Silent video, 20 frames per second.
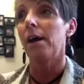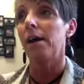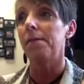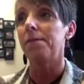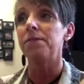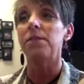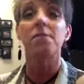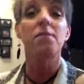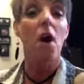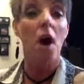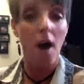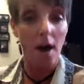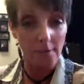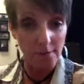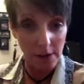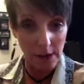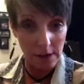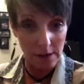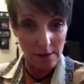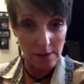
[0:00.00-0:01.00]
some
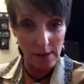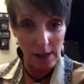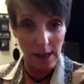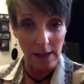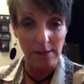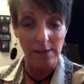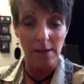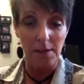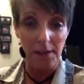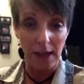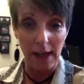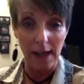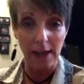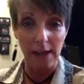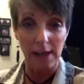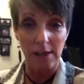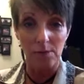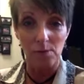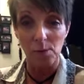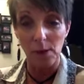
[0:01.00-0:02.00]
obvious things that they
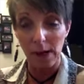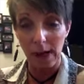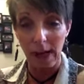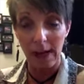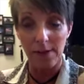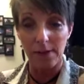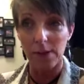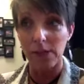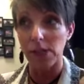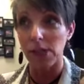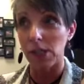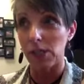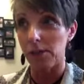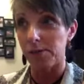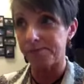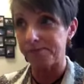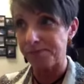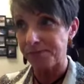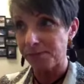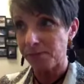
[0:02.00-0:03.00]
can relate the
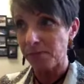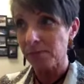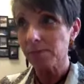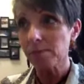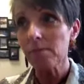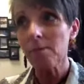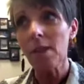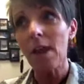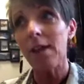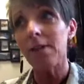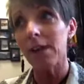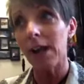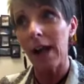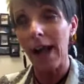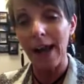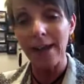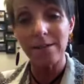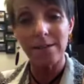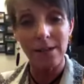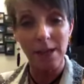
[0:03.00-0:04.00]
two? And the
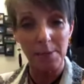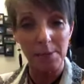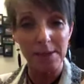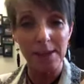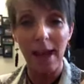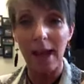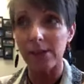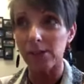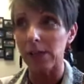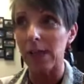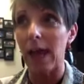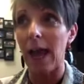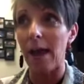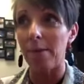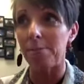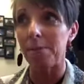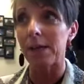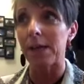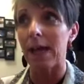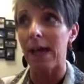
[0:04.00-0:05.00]
last step is actually
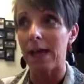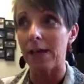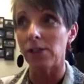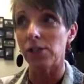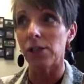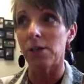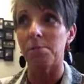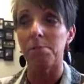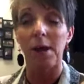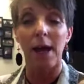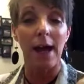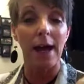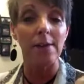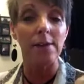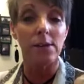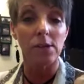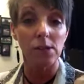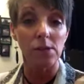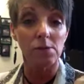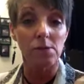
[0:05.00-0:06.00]
application, applying
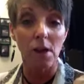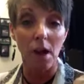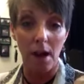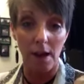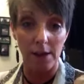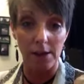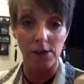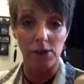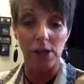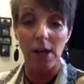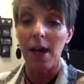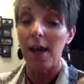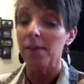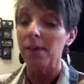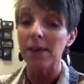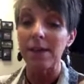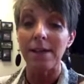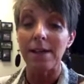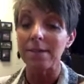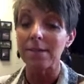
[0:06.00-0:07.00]
the new knowledge.
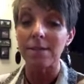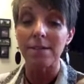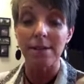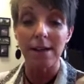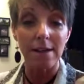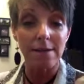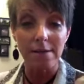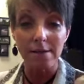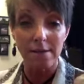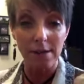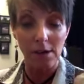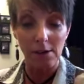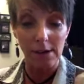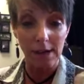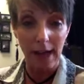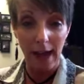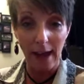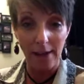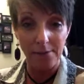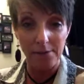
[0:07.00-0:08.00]
That doesn't
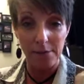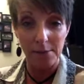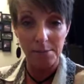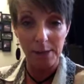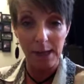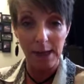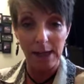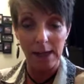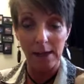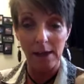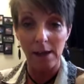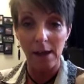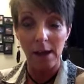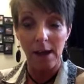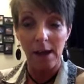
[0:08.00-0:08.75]
necessarily have to be